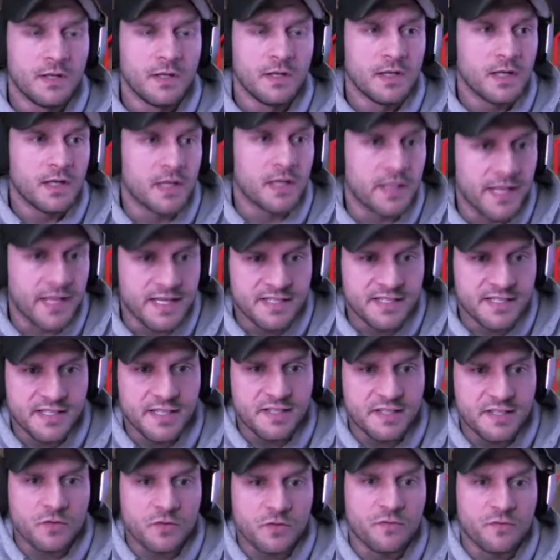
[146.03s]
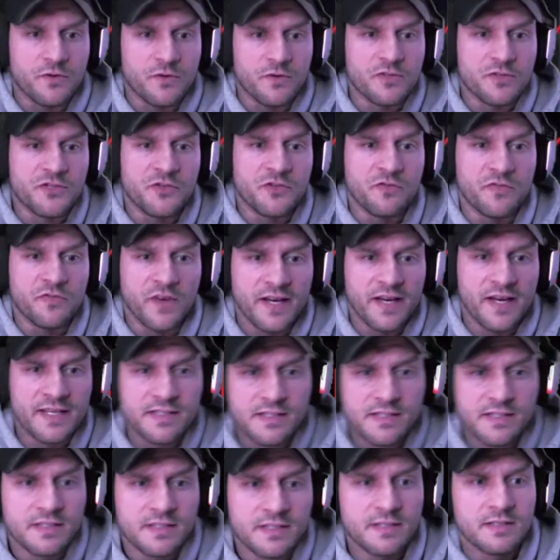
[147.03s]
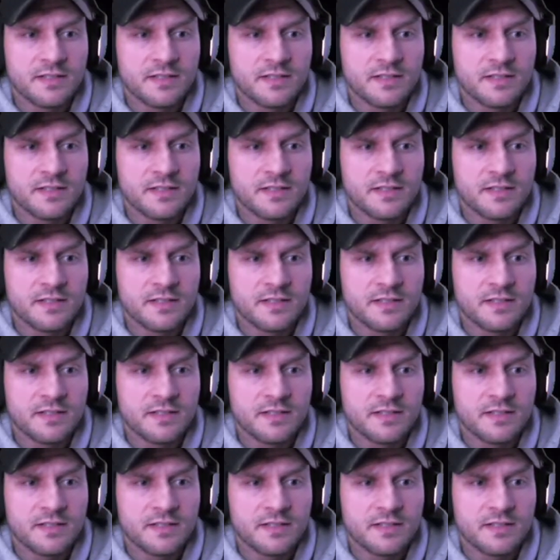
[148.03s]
And that's it. So first two fights,